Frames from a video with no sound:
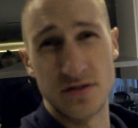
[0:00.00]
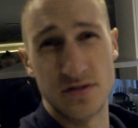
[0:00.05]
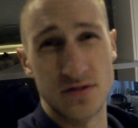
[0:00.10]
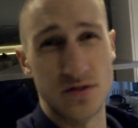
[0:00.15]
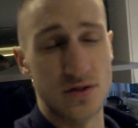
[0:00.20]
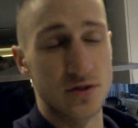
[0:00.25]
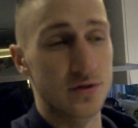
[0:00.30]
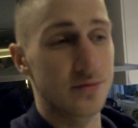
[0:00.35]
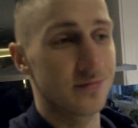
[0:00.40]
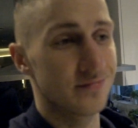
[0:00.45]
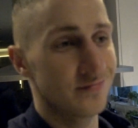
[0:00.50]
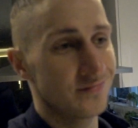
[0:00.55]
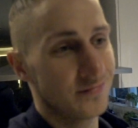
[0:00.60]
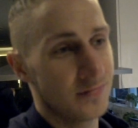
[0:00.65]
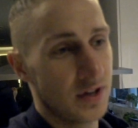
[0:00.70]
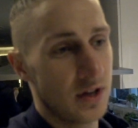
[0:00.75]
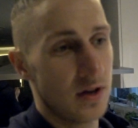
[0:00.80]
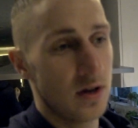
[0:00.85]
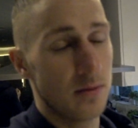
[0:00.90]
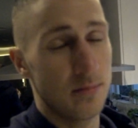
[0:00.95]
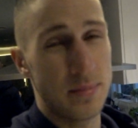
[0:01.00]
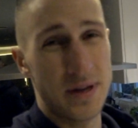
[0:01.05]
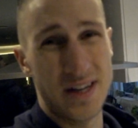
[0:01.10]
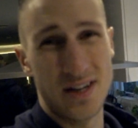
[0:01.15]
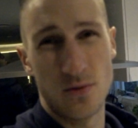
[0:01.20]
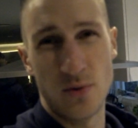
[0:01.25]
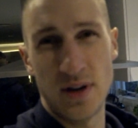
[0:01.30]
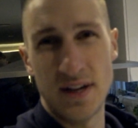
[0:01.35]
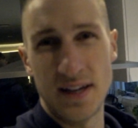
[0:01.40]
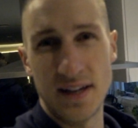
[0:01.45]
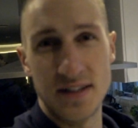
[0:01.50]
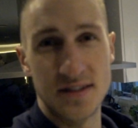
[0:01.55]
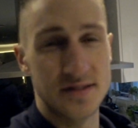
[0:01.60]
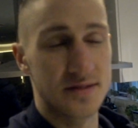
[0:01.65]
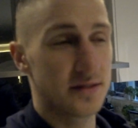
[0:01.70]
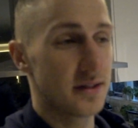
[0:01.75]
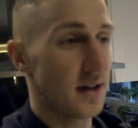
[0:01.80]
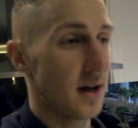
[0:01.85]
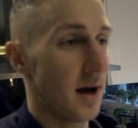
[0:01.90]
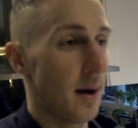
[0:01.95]
So peak week
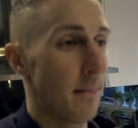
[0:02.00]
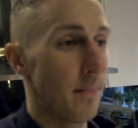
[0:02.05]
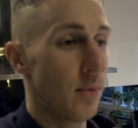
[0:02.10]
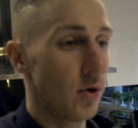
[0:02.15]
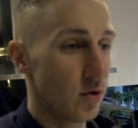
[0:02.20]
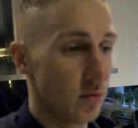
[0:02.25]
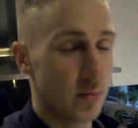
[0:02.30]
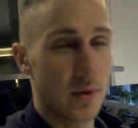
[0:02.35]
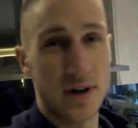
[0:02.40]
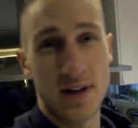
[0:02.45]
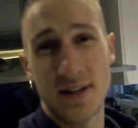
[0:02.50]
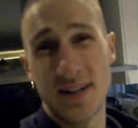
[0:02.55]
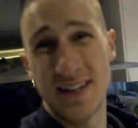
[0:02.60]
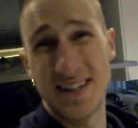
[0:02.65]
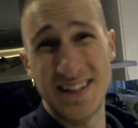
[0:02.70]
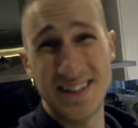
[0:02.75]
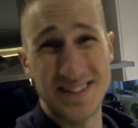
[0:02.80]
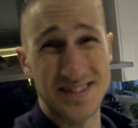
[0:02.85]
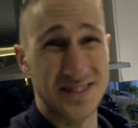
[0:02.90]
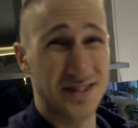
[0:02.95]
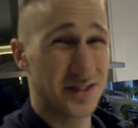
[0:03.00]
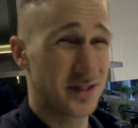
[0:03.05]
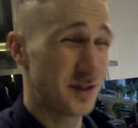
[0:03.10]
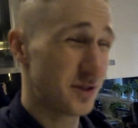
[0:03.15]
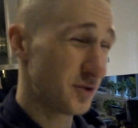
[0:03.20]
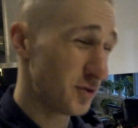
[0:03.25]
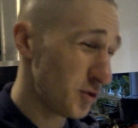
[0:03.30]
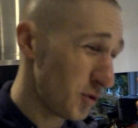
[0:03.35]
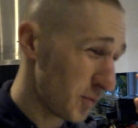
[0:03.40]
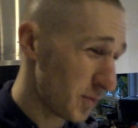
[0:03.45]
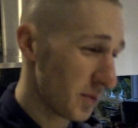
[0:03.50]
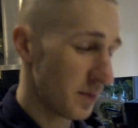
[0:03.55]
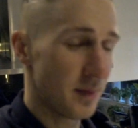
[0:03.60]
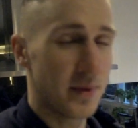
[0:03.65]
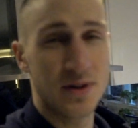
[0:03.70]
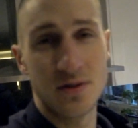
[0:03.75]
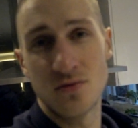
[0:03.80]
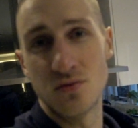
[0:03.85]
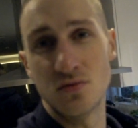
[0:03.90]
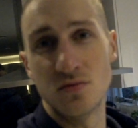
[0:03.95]
is a ball breaker. It is super
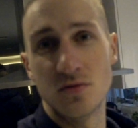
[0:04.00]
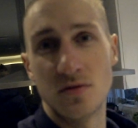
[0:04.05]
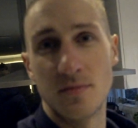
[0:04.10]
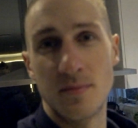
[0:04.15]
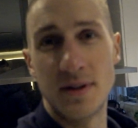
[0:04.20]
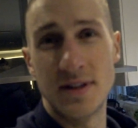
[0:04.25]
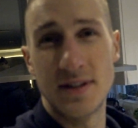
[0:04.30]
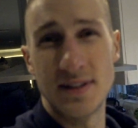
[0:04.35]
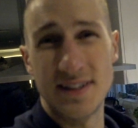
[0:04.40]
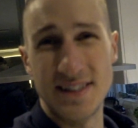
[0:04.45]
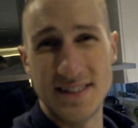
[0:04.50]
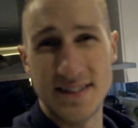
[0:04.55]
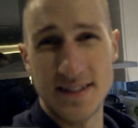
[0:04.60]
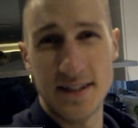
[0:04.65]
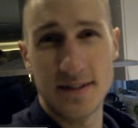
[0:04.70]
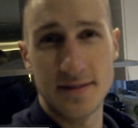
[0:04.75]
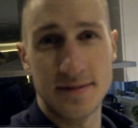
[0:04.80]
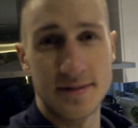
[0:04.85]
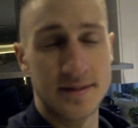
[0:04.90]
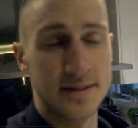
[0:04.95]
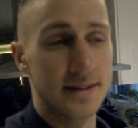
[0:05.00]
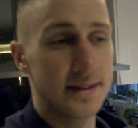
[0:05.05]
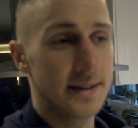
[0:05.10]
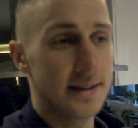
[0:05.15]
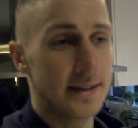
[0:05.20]
mentally tough,